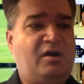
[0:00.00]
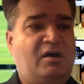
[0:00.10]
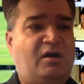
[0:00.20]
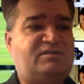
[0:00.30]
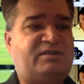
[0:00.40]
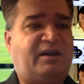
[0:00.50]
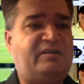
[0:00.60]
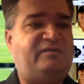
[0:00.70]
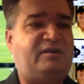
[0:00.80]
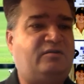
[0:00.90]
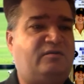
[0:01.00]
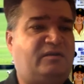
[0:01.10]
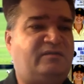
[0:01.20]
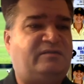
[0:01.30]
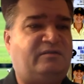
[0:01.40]
Our second senior in
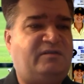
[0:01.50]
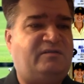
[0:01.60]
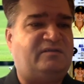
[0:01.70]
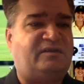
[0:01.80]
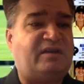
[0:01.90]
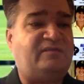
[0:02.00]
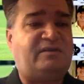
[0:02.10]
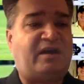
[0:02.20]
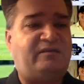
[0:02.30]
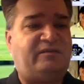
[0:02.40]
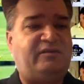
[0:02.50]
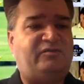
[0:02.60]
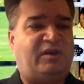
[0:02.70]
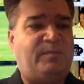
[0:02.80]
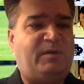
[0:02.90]
this series is an SCAC
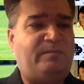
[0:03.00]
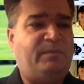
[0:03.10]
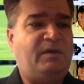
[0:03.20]
champion,